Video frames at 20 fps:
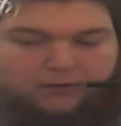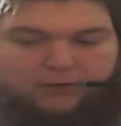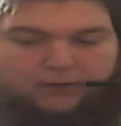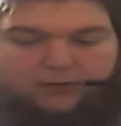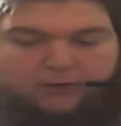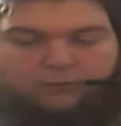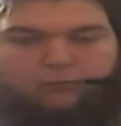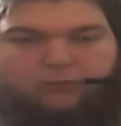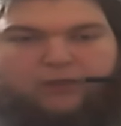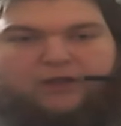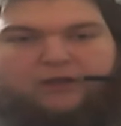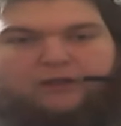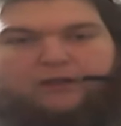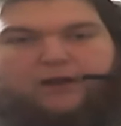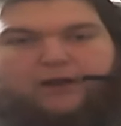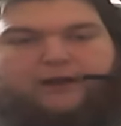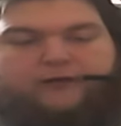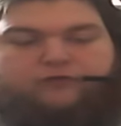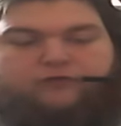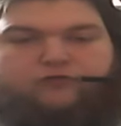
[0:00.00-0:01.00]
Well,
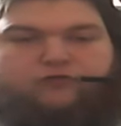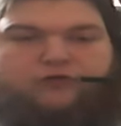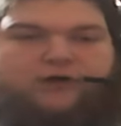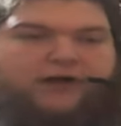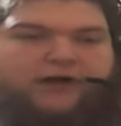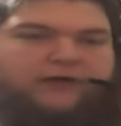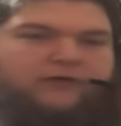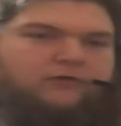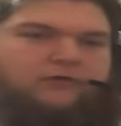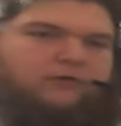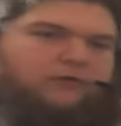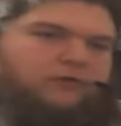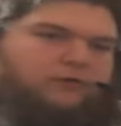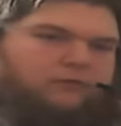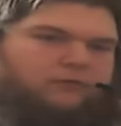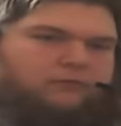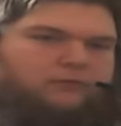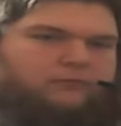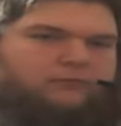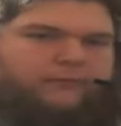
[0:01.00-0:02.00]
I was trying
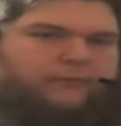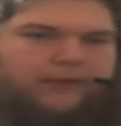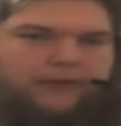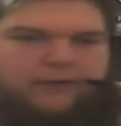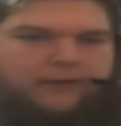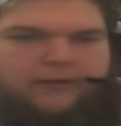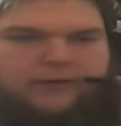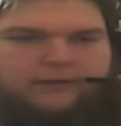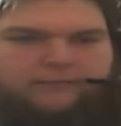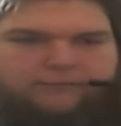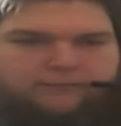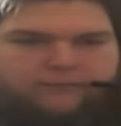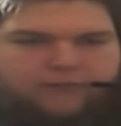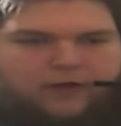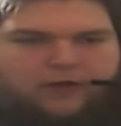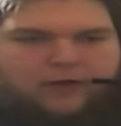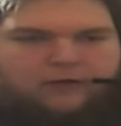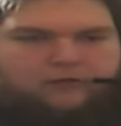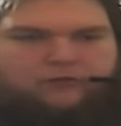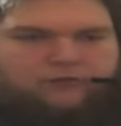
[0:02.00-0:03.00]

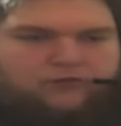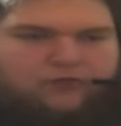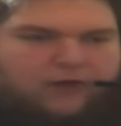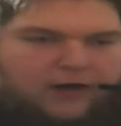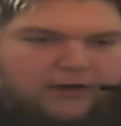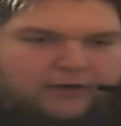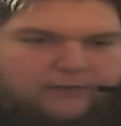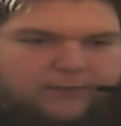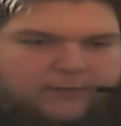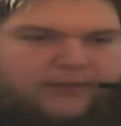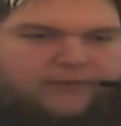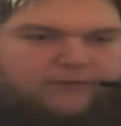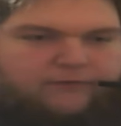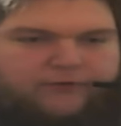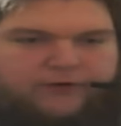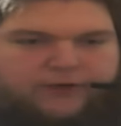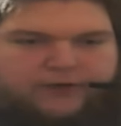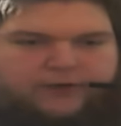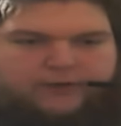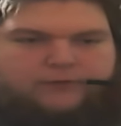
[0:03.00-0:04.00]
to make a
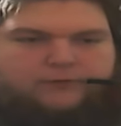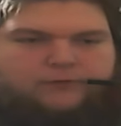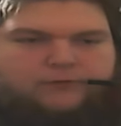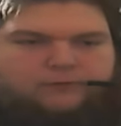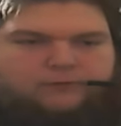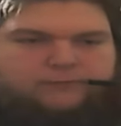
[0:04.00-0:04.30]
video